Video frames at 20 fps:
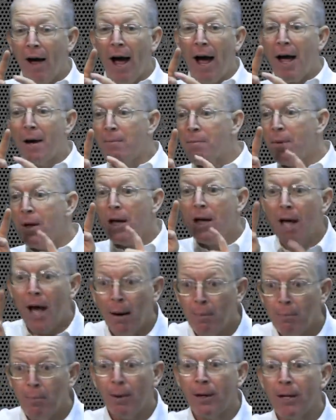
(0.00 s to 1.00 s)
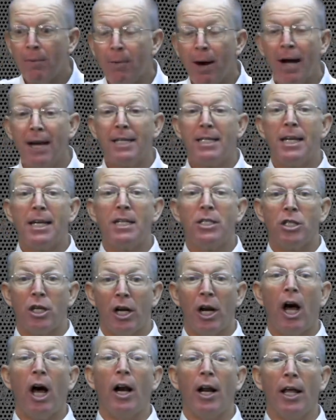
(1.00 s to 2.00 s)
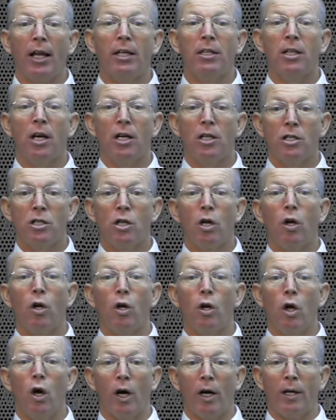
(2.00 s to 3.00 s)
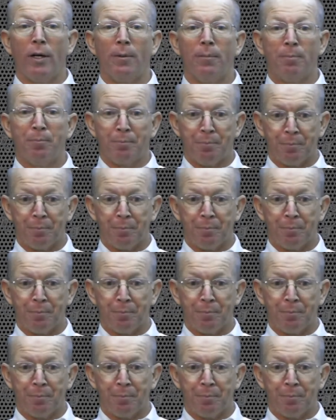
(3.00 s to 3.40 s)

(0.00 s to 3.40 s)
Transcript: I'm putting my attention on it. To look.